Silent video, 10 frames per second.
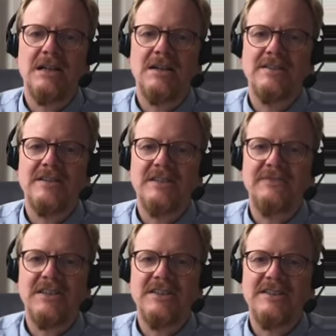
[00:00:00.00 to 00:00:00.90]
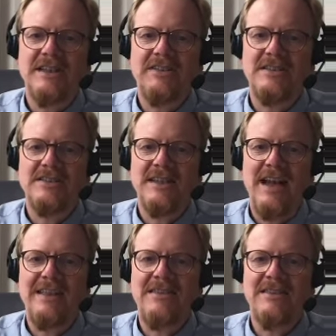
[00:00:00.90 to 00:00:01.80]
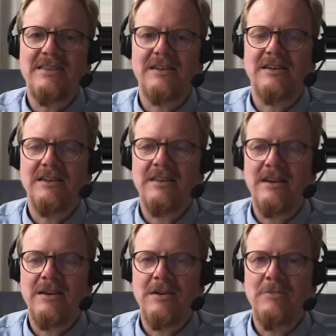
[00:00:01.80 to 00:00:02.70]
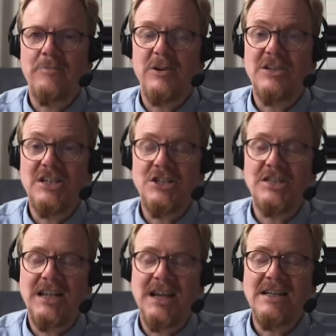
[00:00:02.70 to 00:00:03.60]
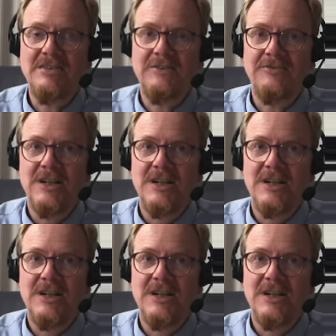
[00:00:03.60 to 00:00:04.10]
significance levels and the pernicious kinds of